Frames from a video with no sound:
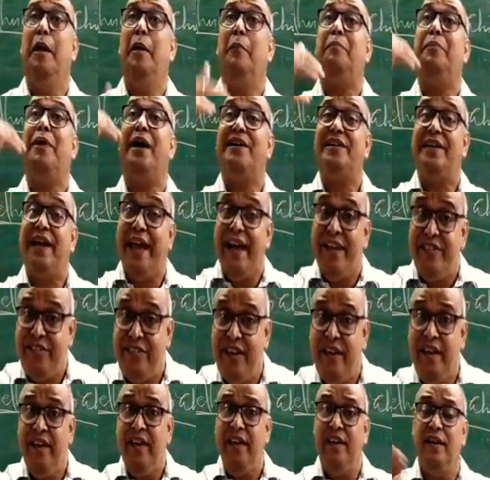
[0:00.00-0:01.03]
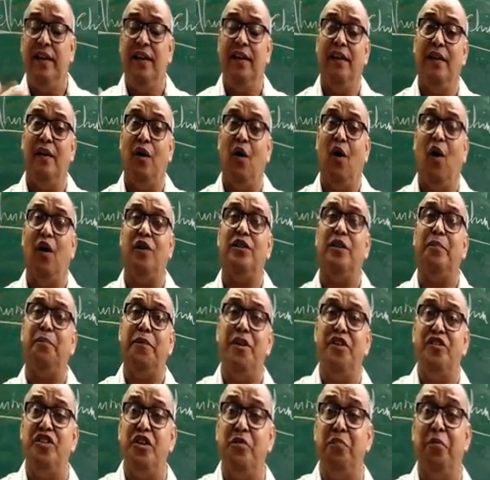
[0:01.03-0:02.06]
but AC on the
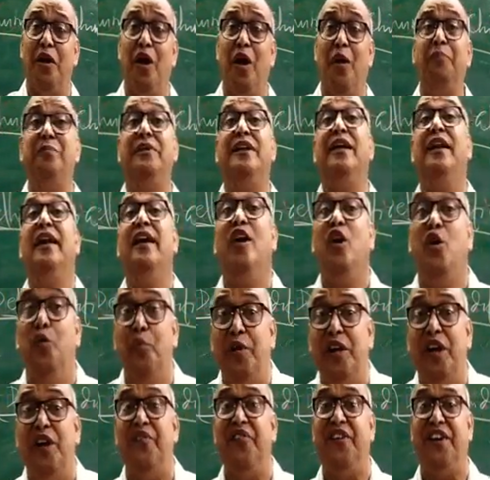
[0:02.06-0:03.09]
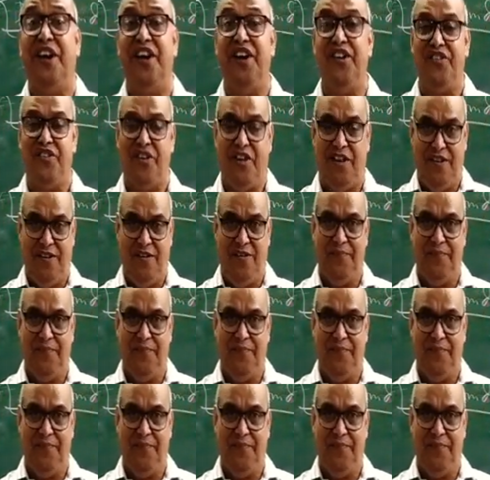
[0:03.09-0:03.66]
principle of dehumidification.